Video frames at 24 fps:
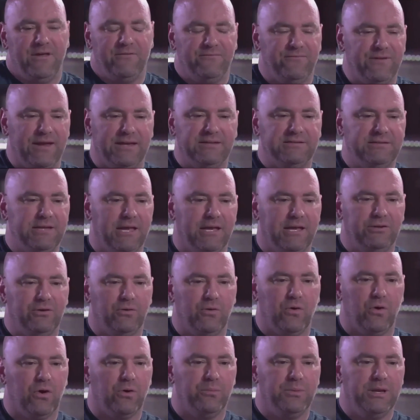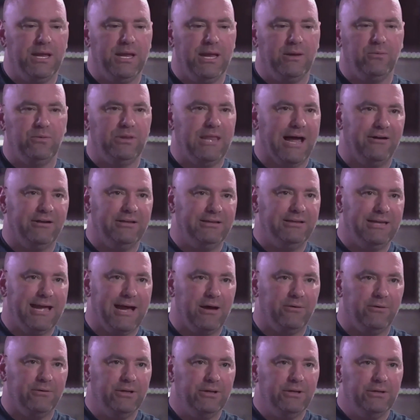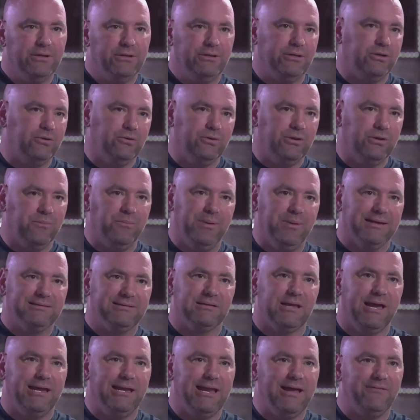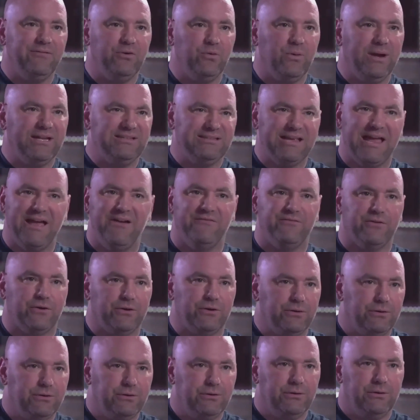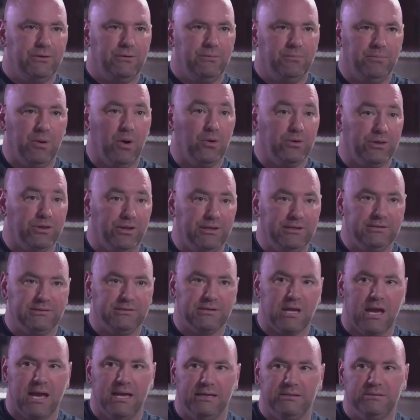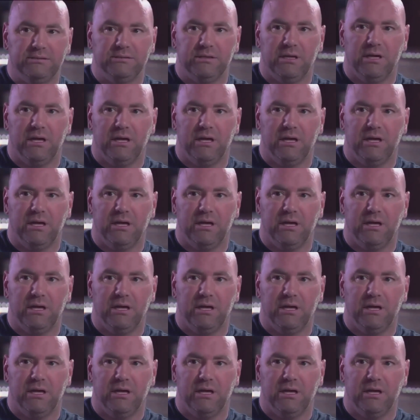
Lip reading: face Daniel Cormier, without a doubt, two of the best light heavyweights ever. Both of these guys.